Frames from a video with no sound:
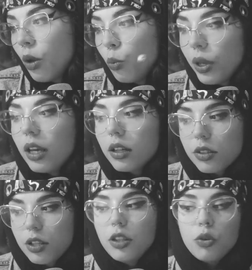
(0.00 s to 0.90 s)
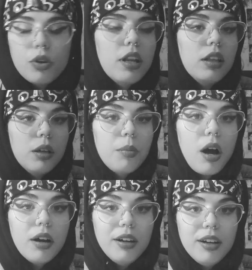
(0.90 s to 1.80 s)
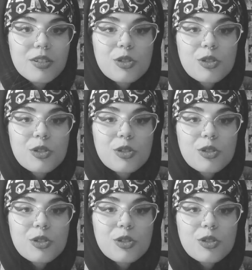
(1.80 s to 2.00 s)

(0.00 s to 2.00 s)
we continue reading the manga.